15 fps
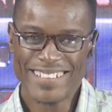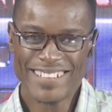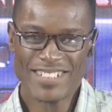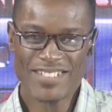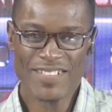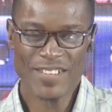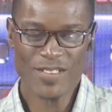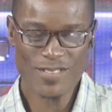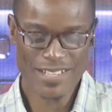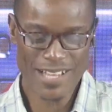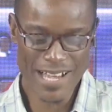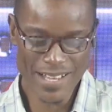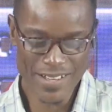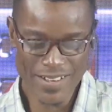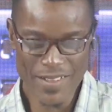Nigeria versus
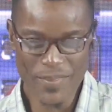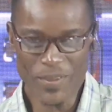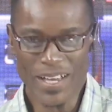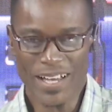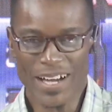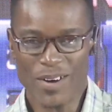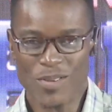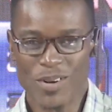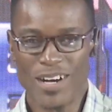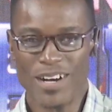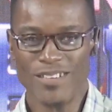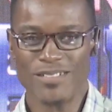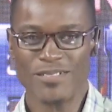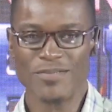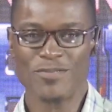Ghana there.
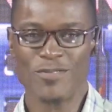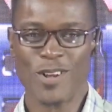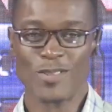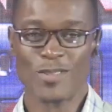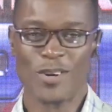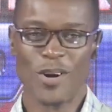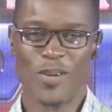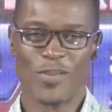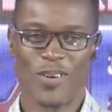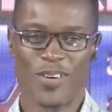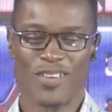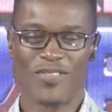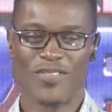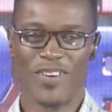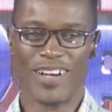Well, World Cup
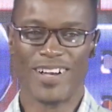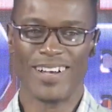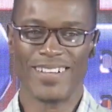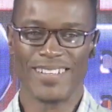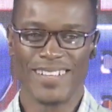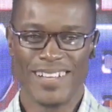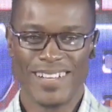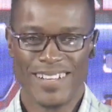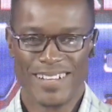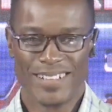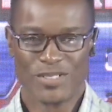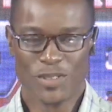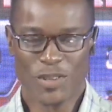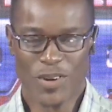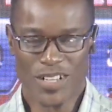qualifier
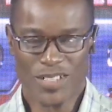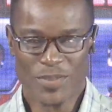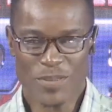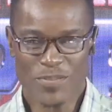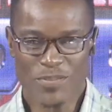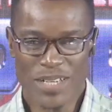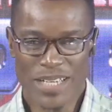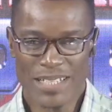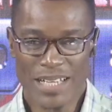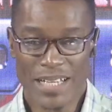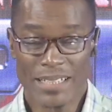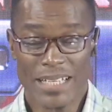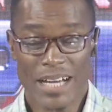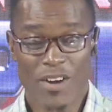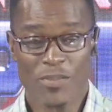draw has been made
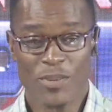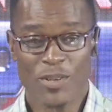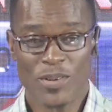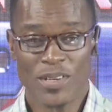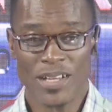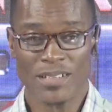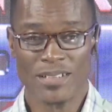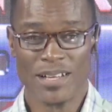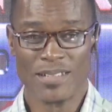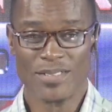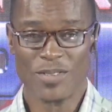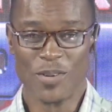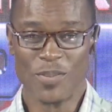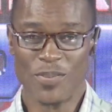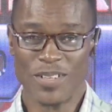and now we'll be looking at
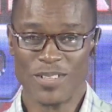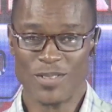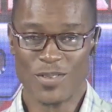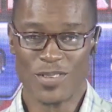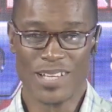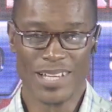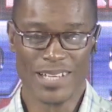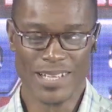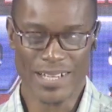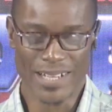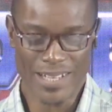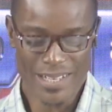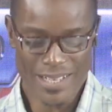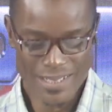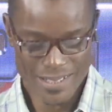the eight together.